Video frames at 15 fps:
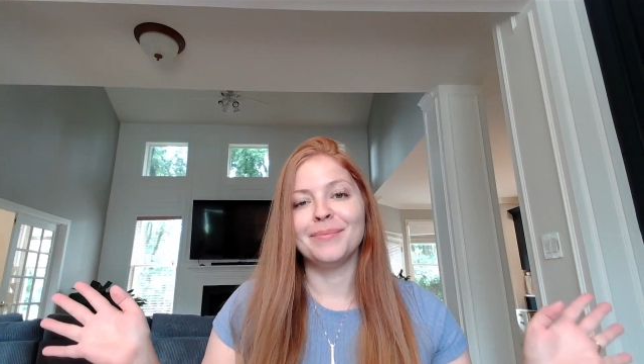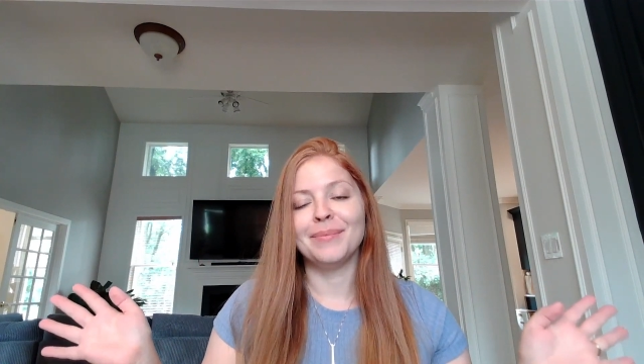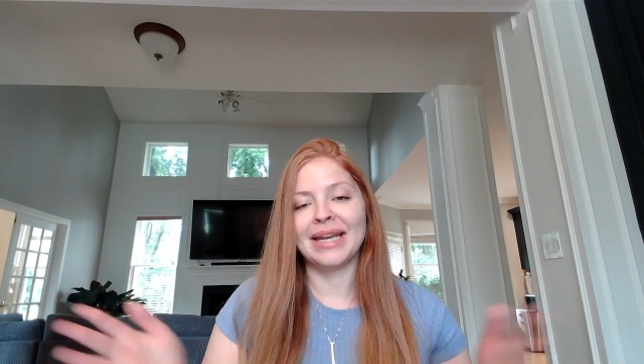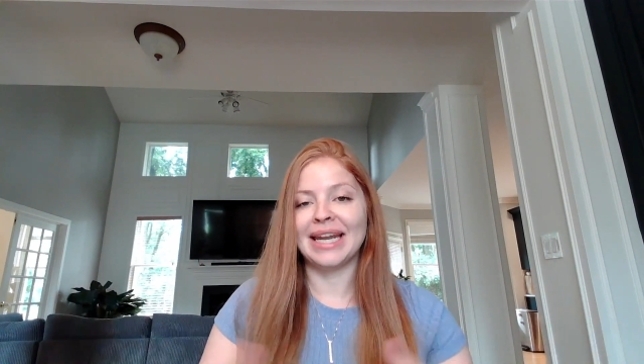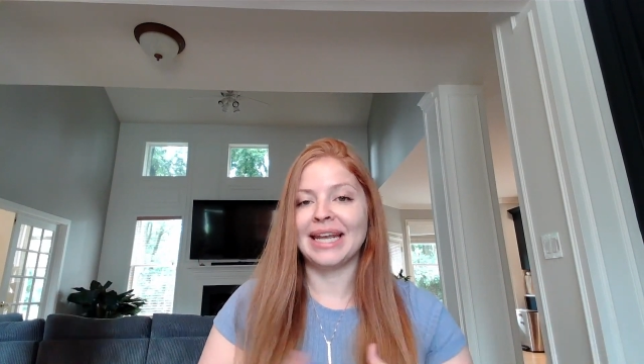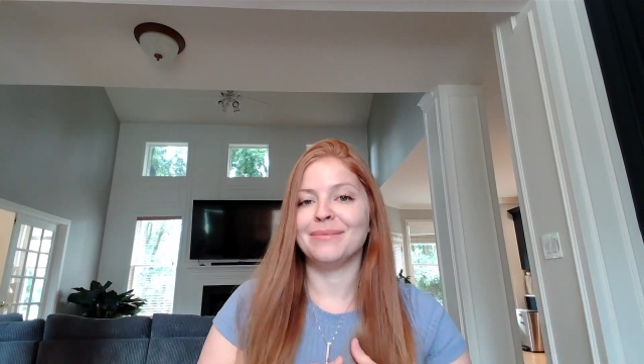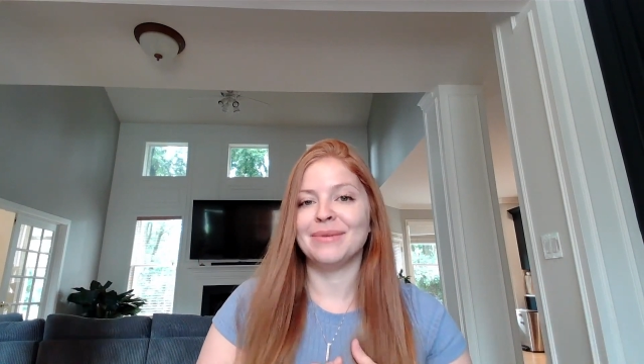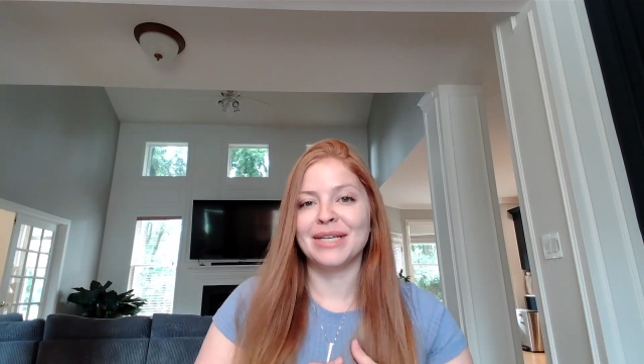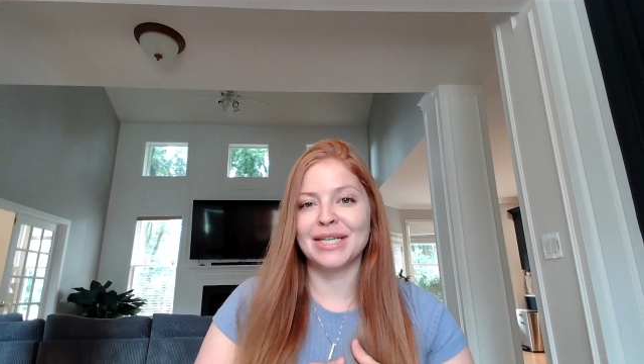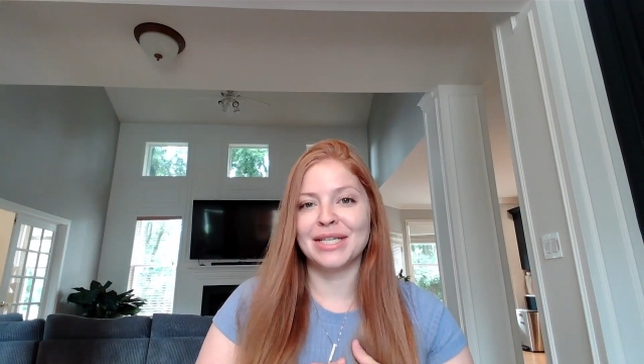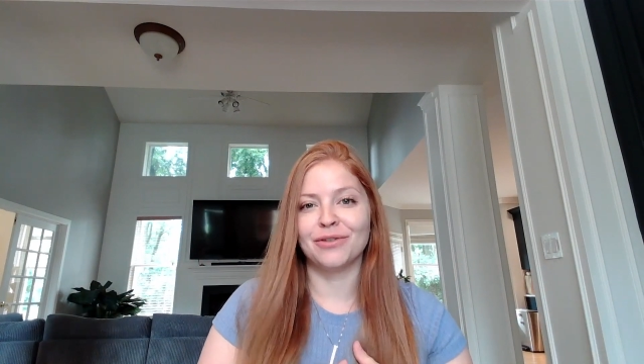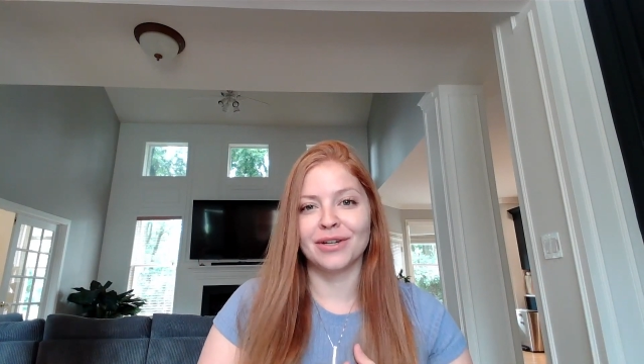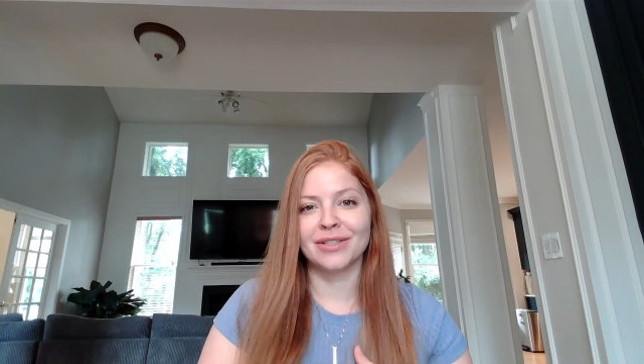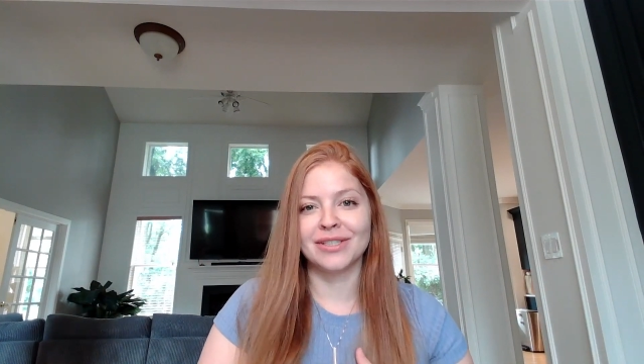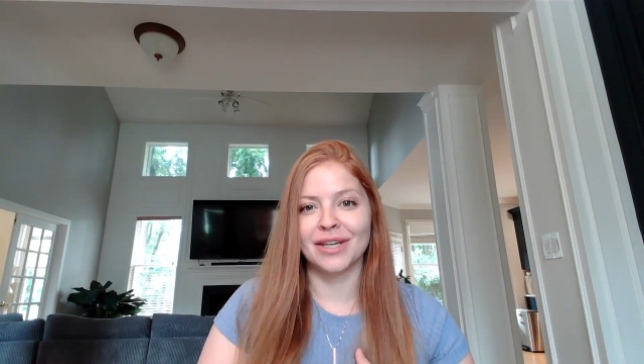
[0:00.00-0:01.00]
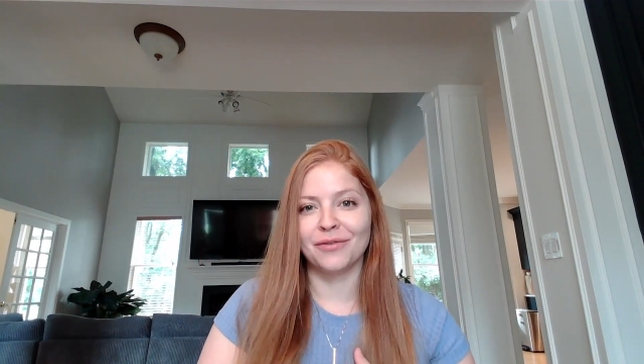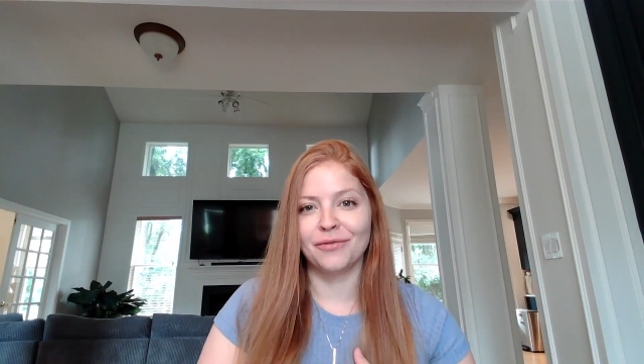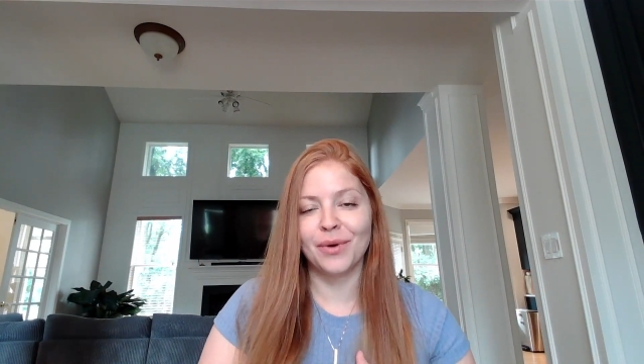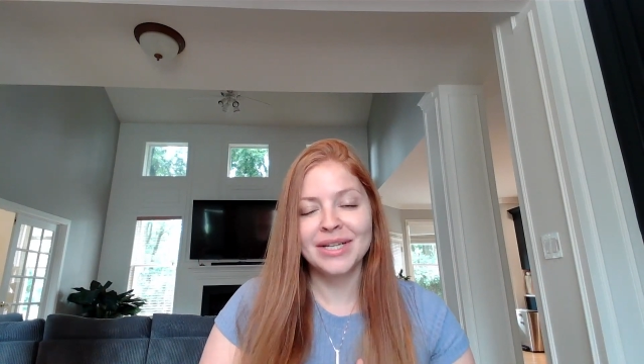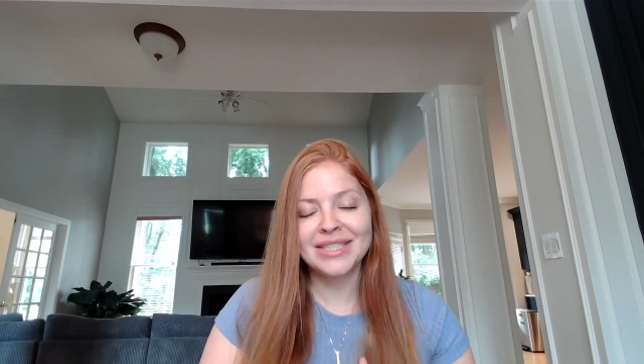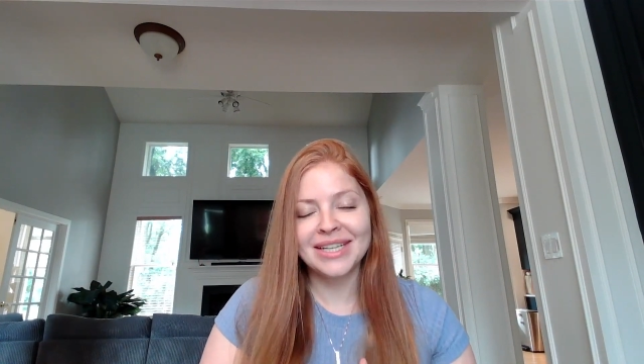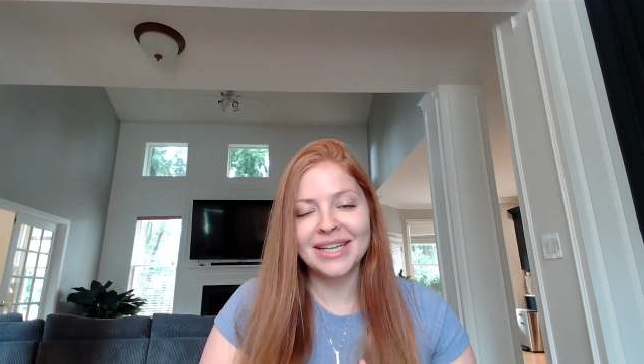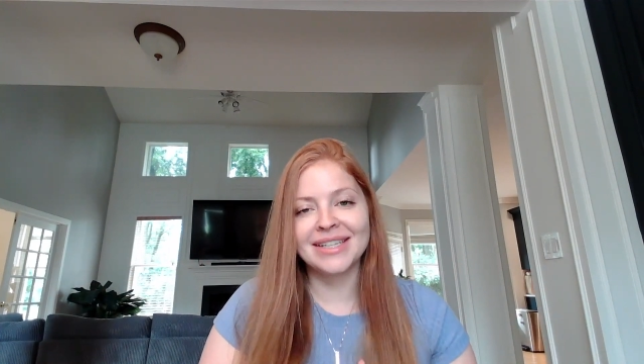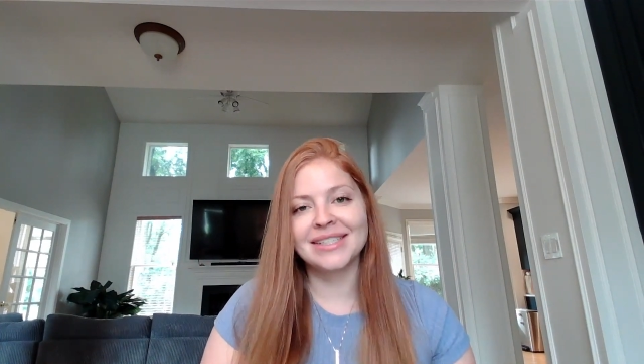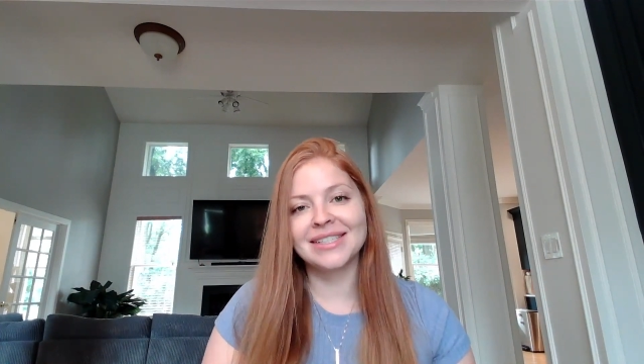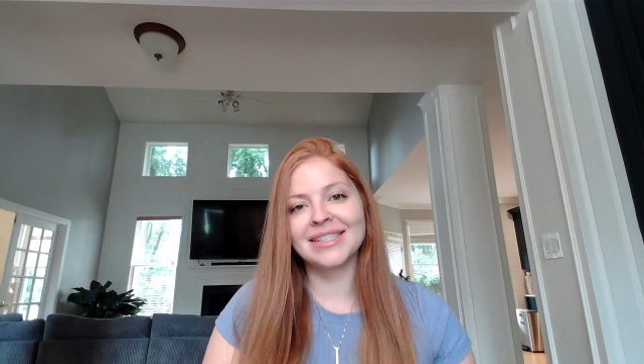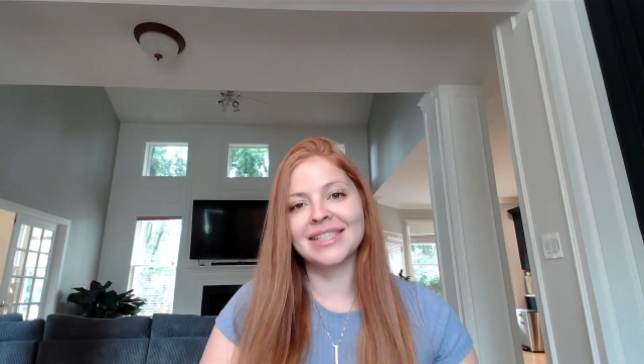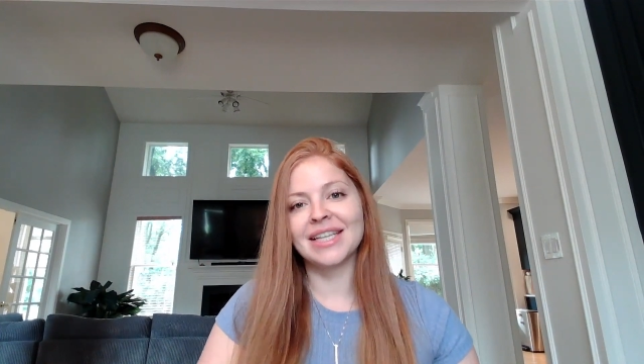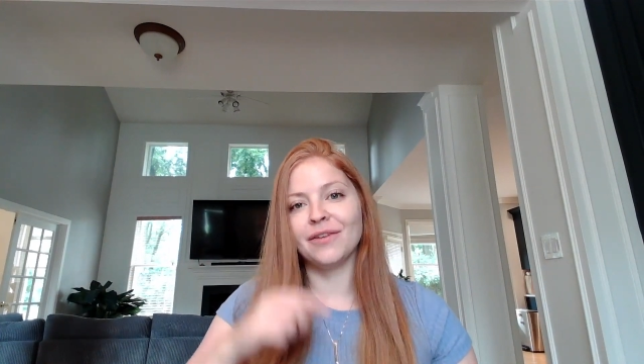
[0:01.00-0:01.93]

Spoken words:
My name is Roxanne Fuentes.